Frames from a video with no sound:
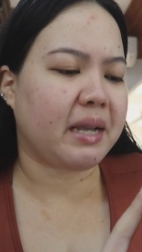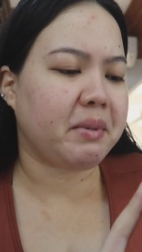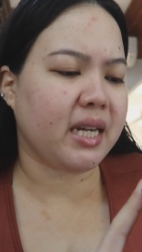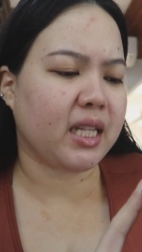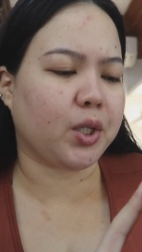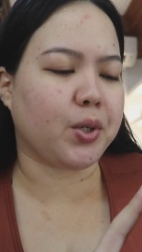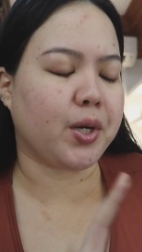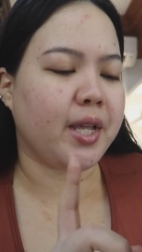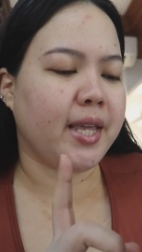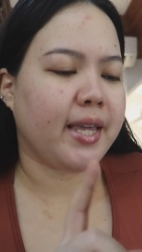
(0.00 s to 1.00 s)
Sabi
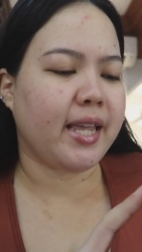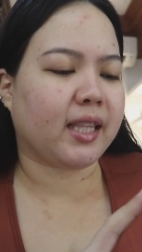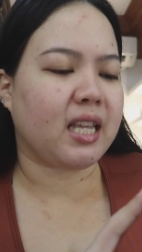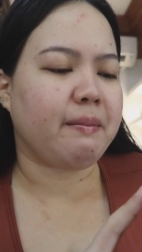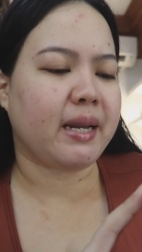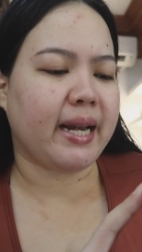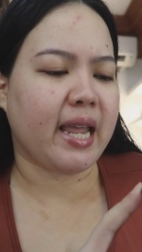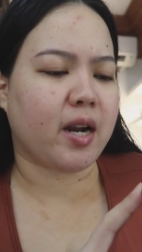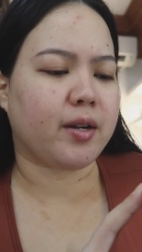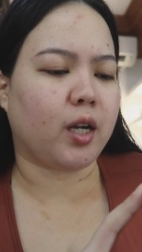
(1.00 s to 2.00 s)
dito, it can be
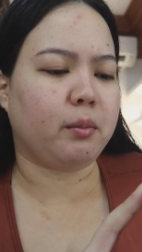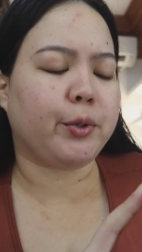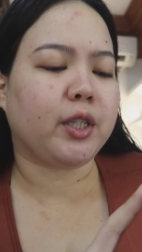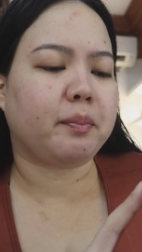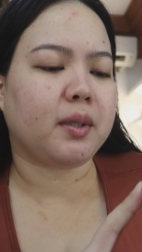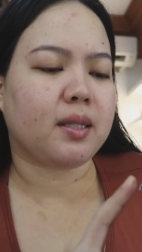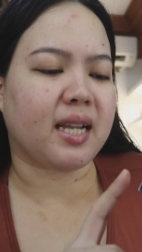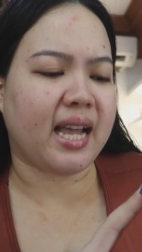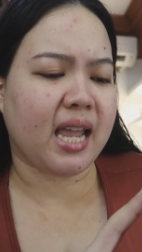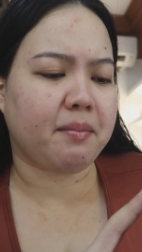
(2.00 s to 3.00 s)
layered on multiple
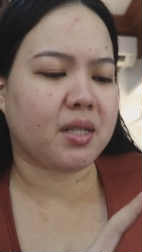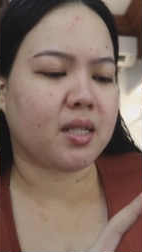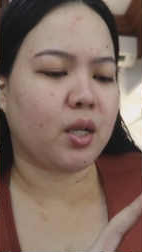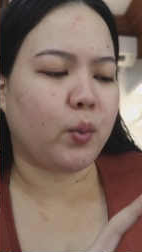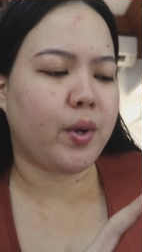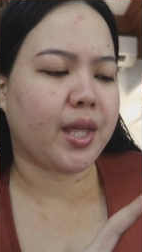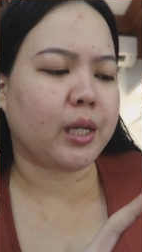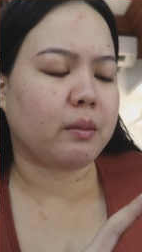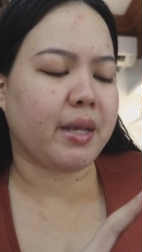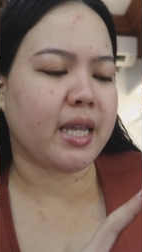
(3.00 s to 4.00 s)
times
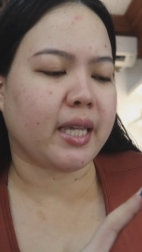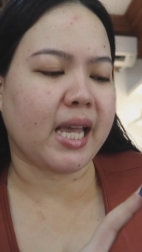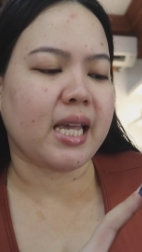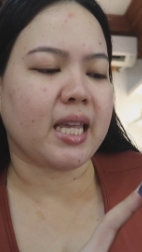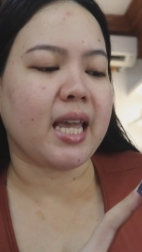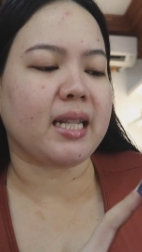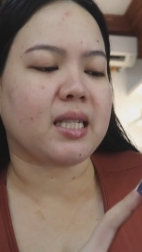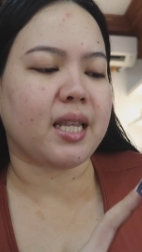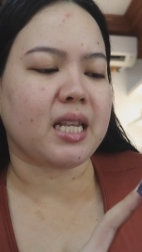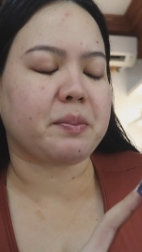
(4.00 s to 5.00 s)
without being cakey and
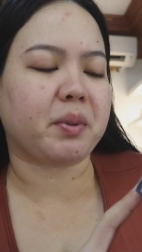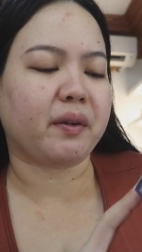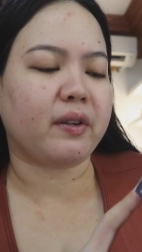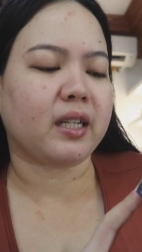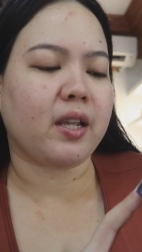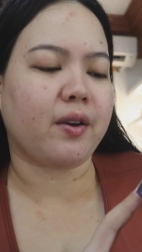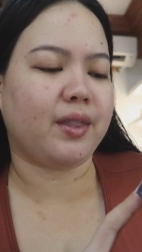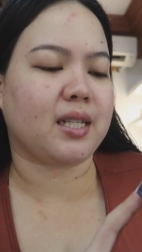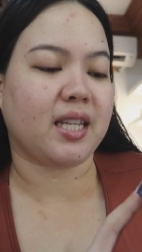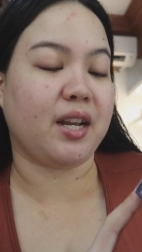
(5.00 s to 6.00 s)
stays perfectly
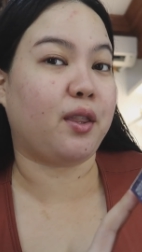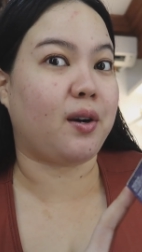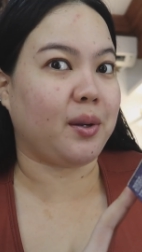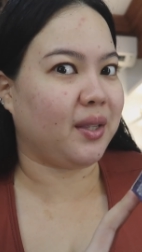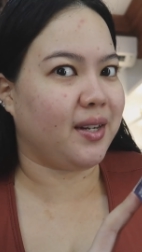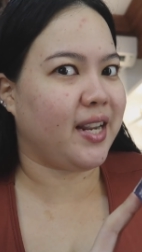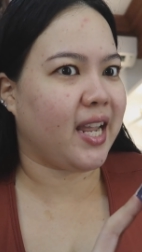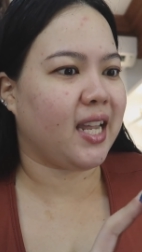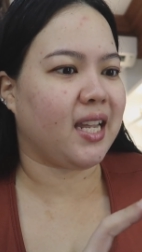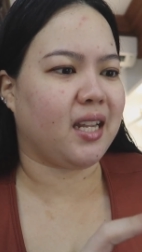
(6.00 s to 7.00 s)
on the skin throughout the
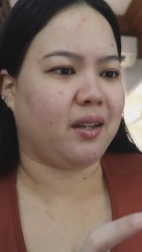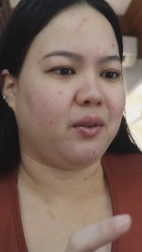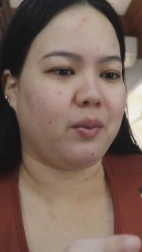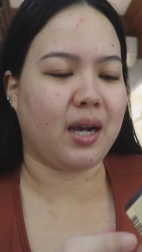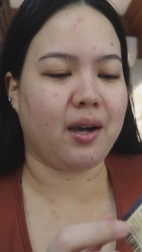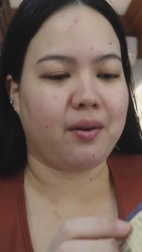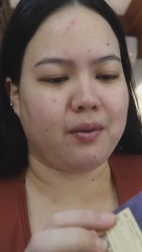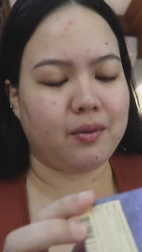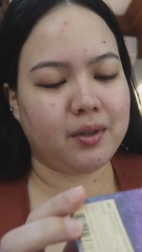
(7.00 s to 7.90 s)
day. Wow!